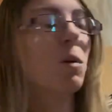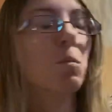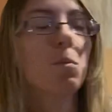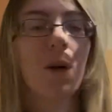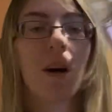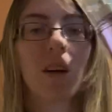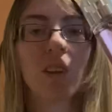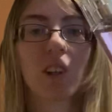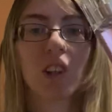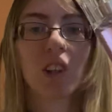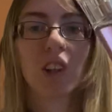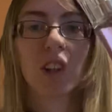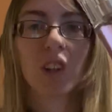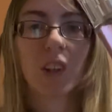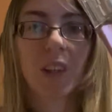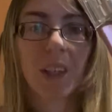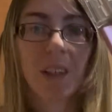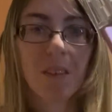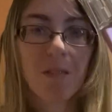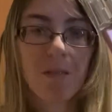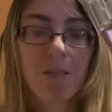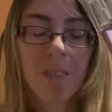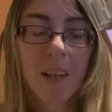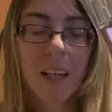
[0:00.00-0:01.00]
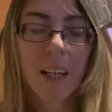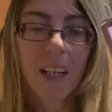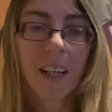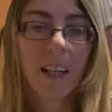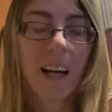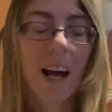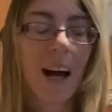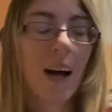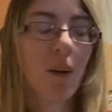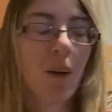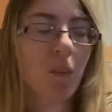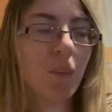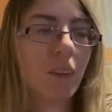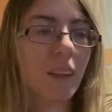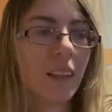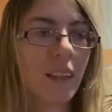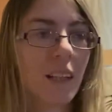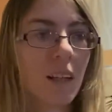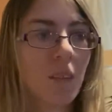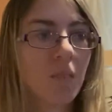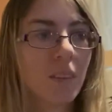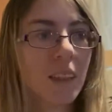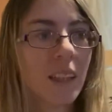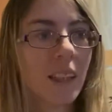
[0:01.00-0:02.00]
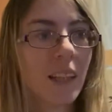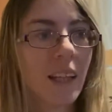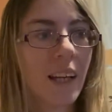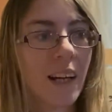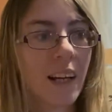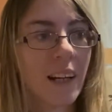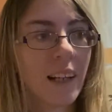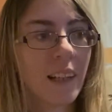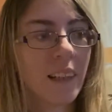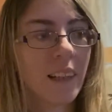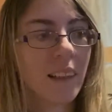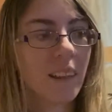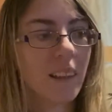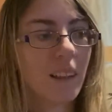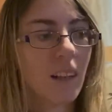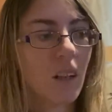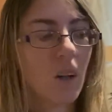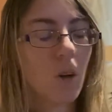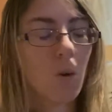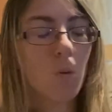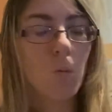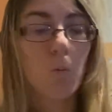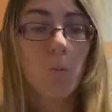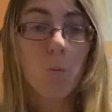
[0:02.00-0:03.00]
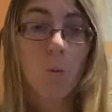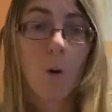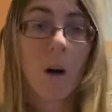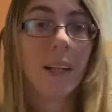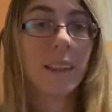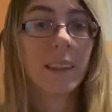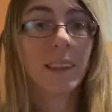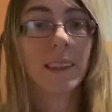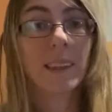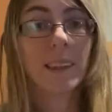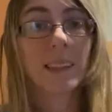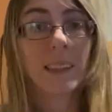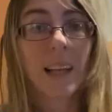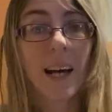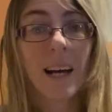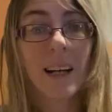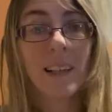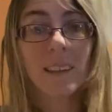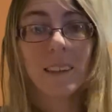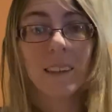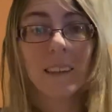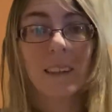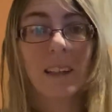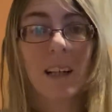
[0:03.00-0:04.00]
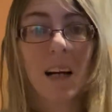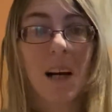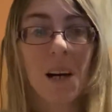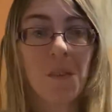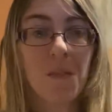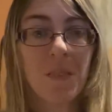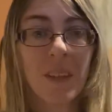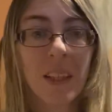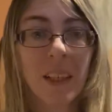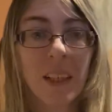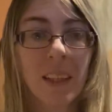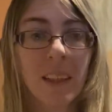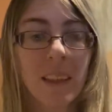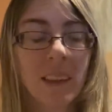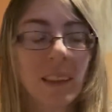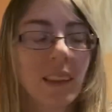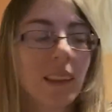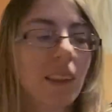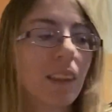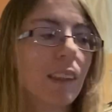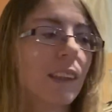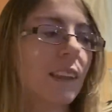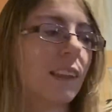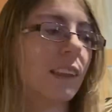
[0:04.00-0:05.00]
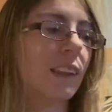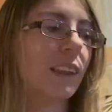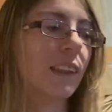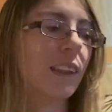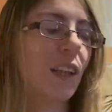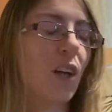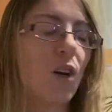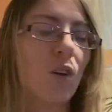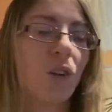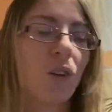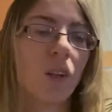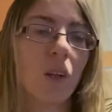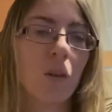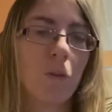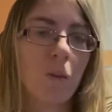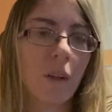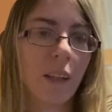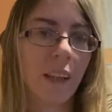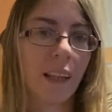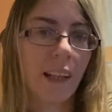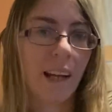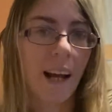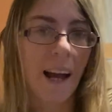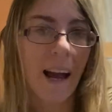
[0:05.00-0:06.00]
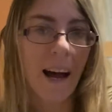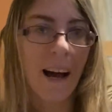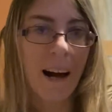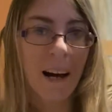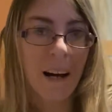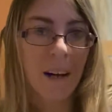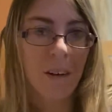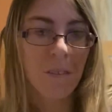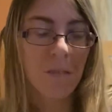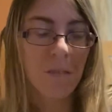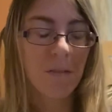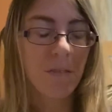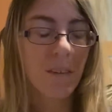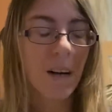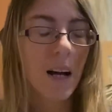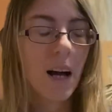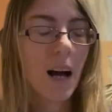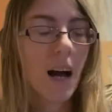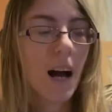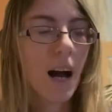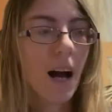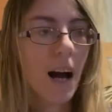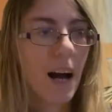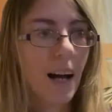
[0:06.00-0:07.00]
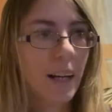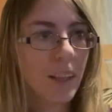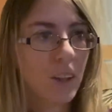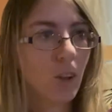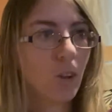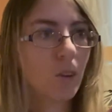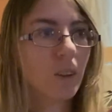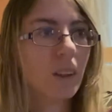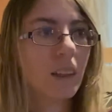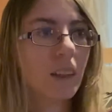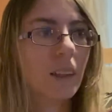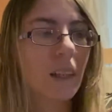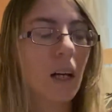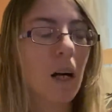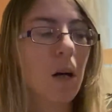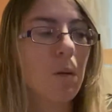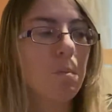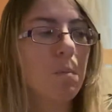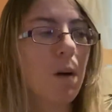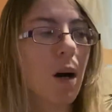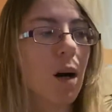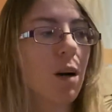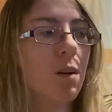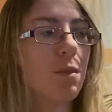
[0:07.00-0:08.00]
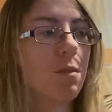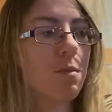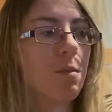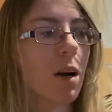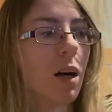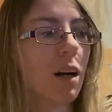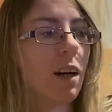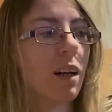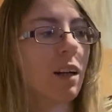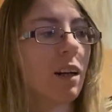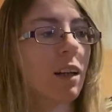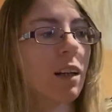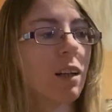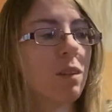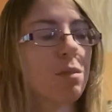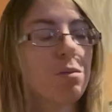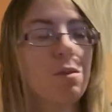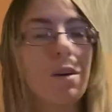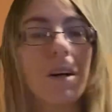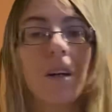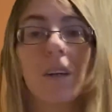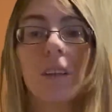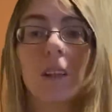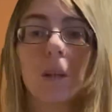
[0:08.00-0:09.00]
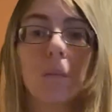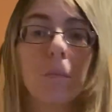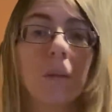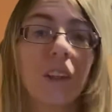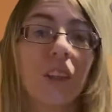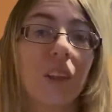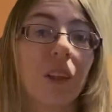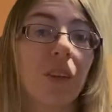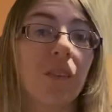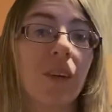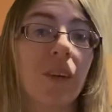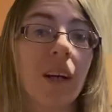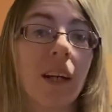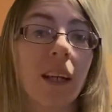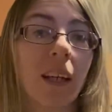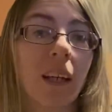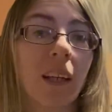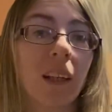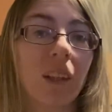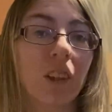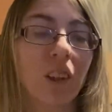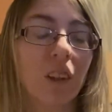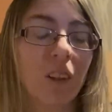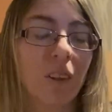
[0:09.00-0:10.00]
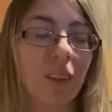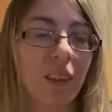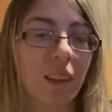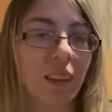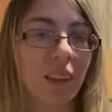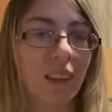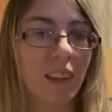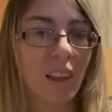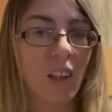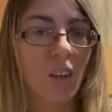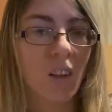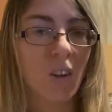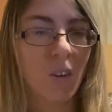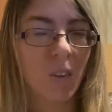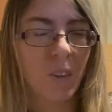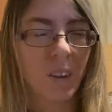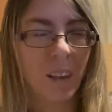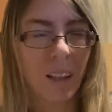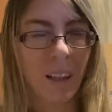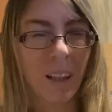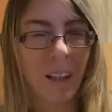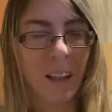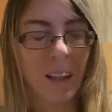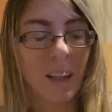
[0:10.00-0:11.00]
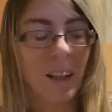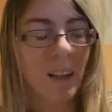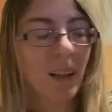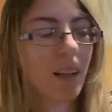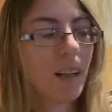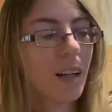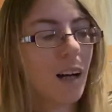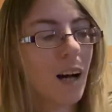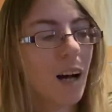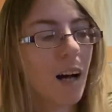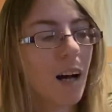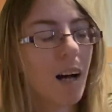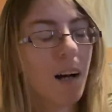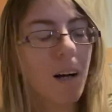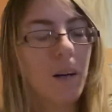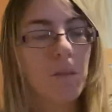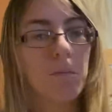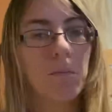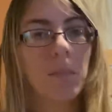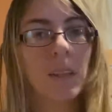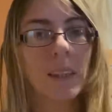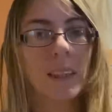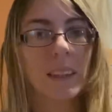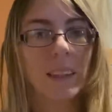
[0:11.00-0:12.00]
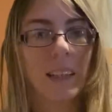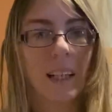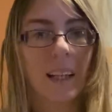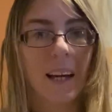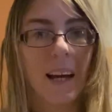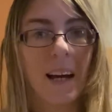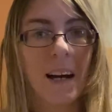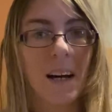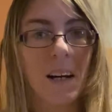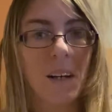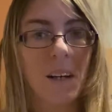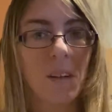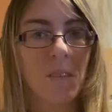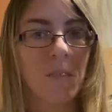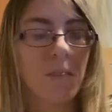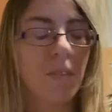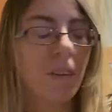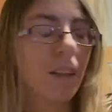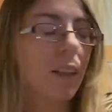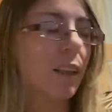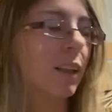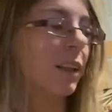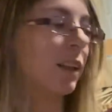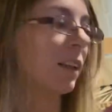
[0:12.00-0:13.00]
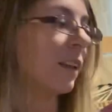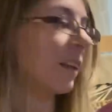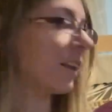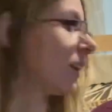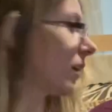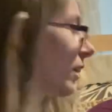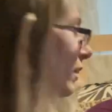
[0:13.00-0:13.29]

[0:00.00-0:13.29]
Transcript: brown sugar and fig. I would love to get one set of this. This is the only one that I have. I used up a, a fragrance mist already, so this is the only uh, mist that I have in